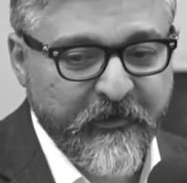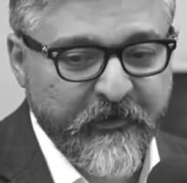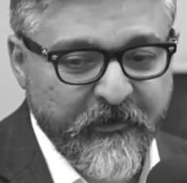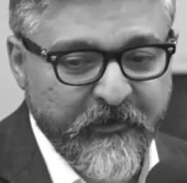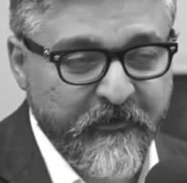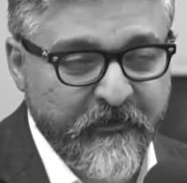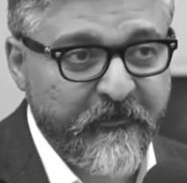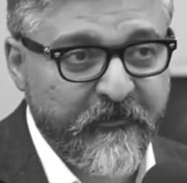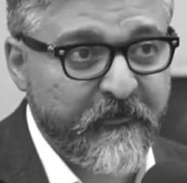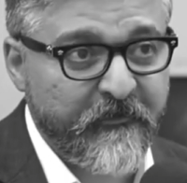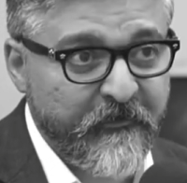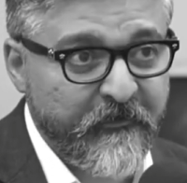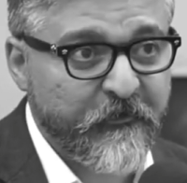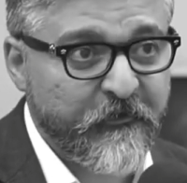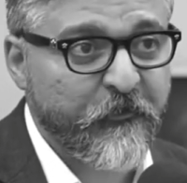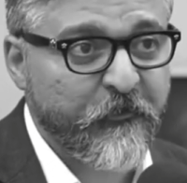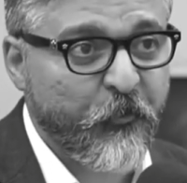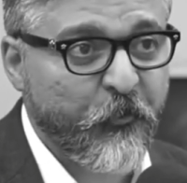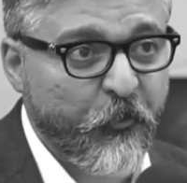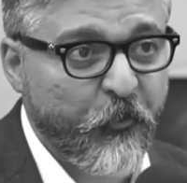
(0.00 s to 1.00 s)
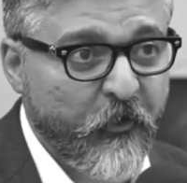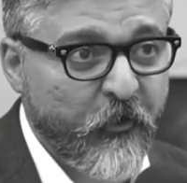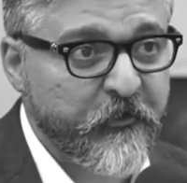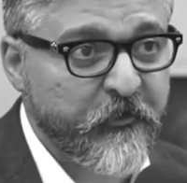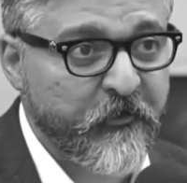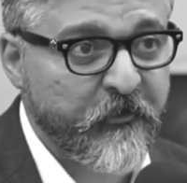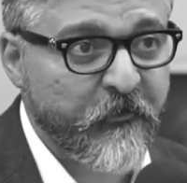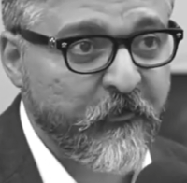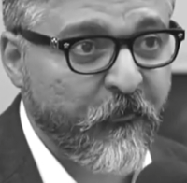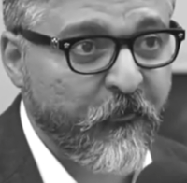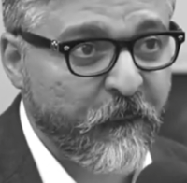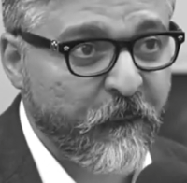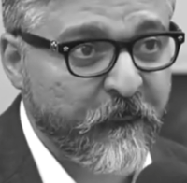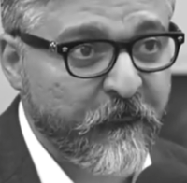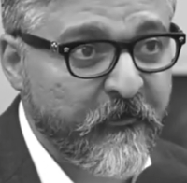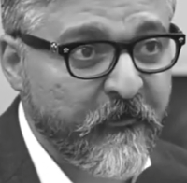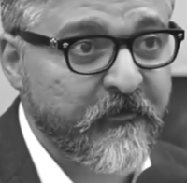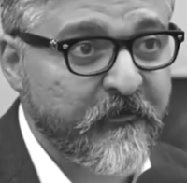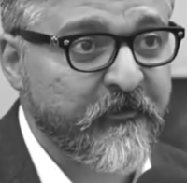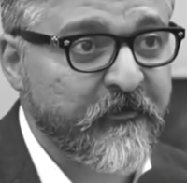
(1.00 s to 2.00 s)
in this question of
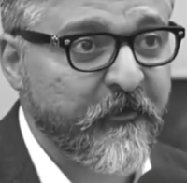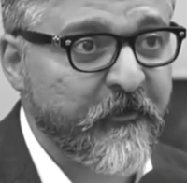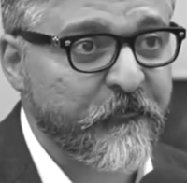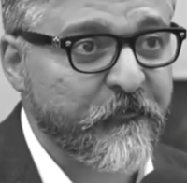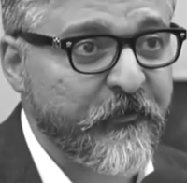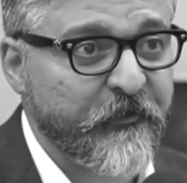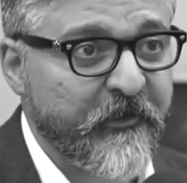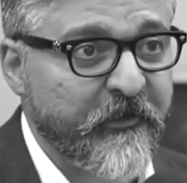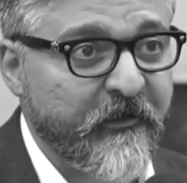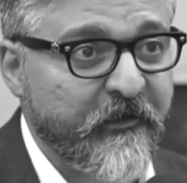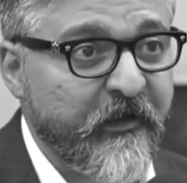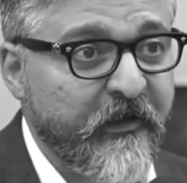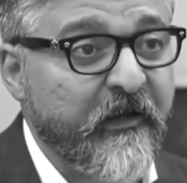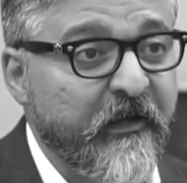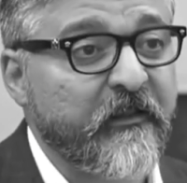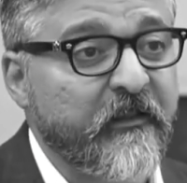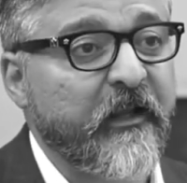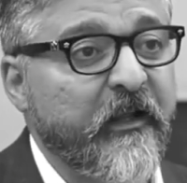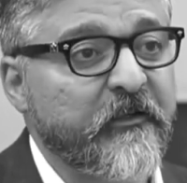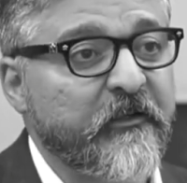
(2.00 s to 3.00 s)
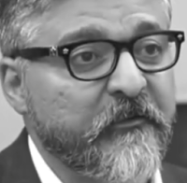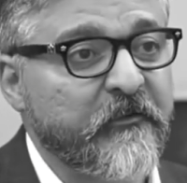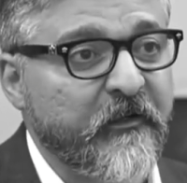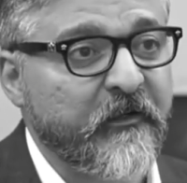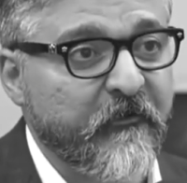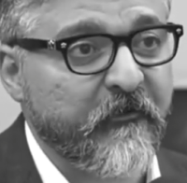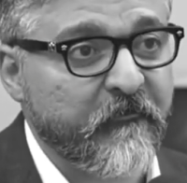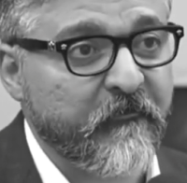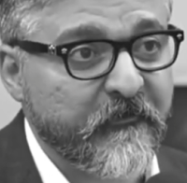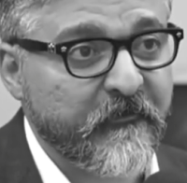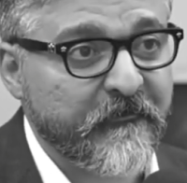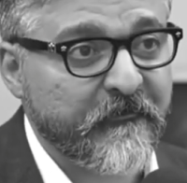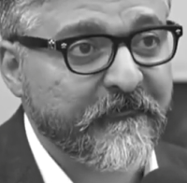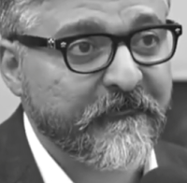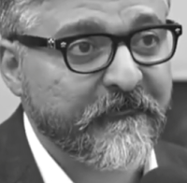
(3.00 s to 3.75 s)
this subject at national level.